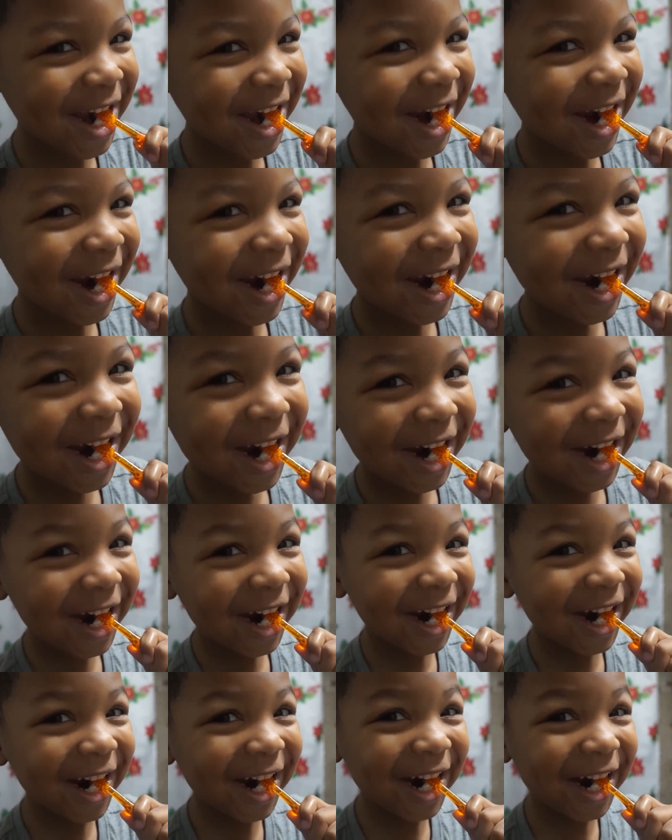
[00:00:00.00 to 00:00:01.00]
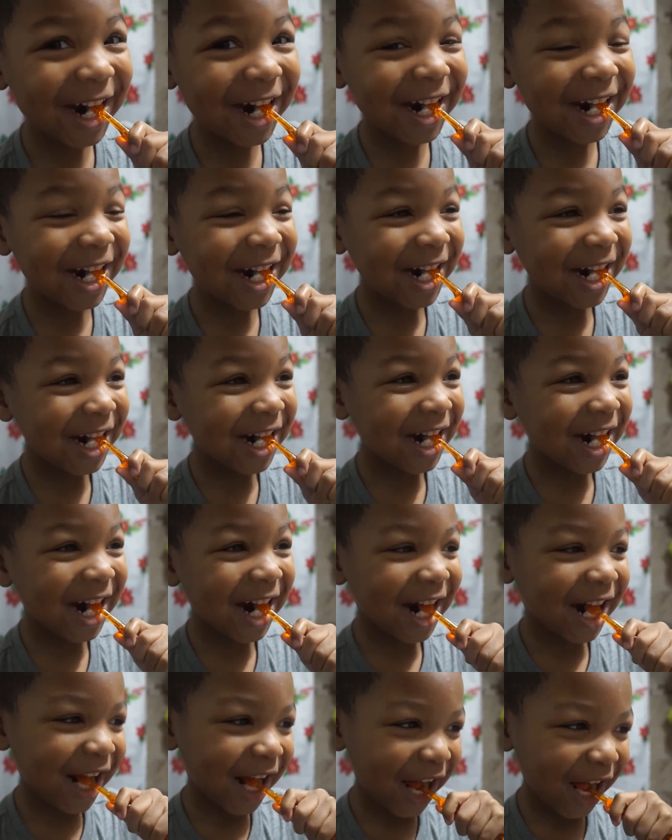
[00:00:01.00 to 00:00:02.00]
There you go. Keep going. Keep
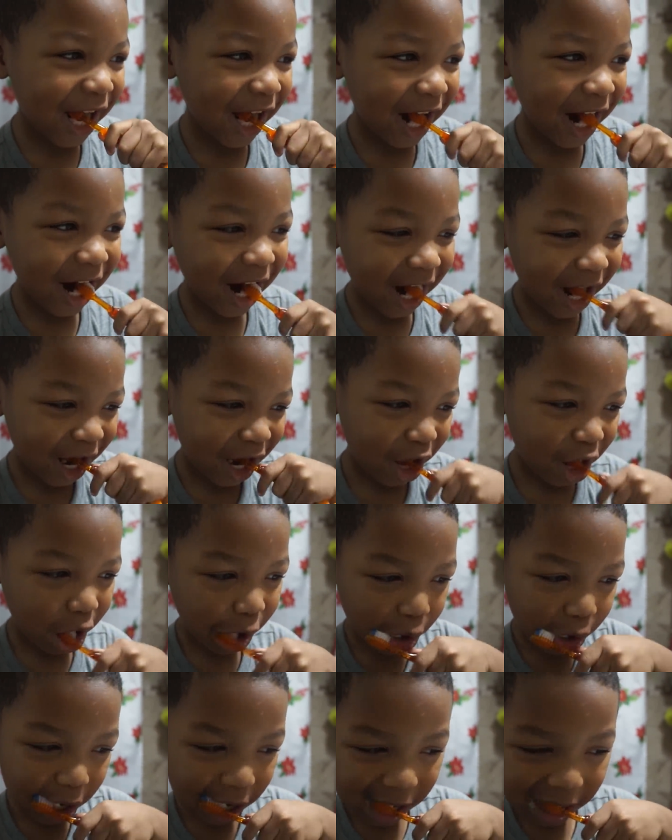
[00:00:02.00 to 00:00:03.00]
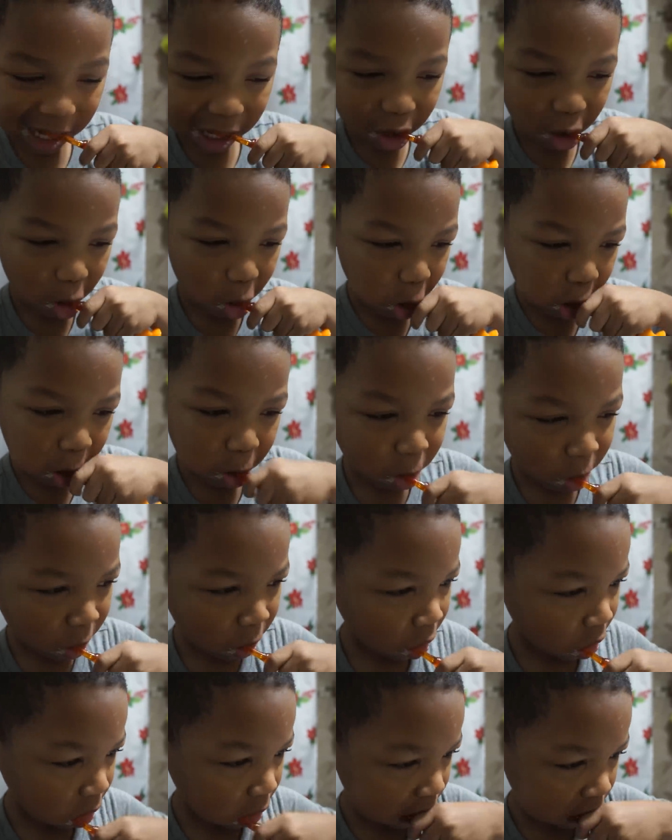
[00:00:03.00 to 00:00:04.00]
going. Do your thing. You are a
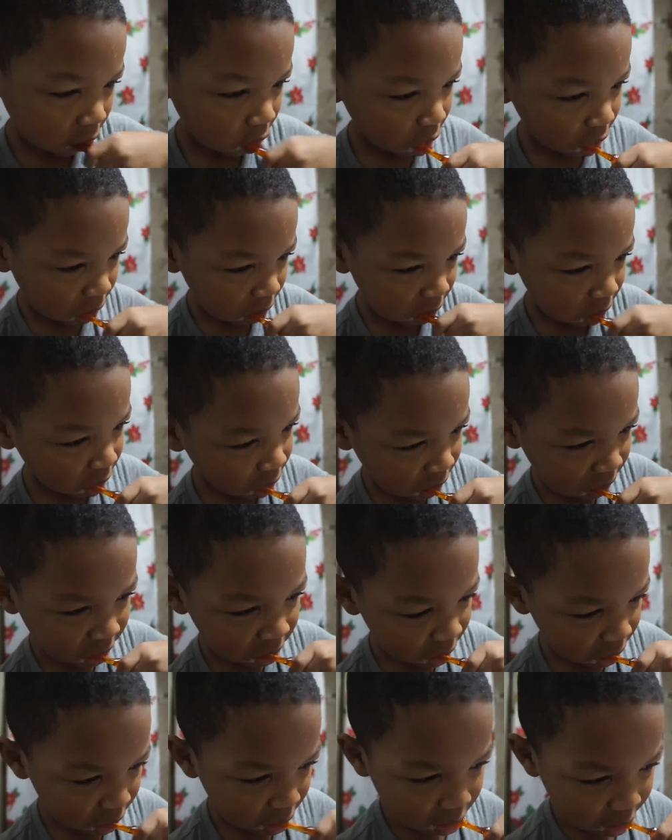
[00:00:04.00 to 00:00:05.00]
big man today.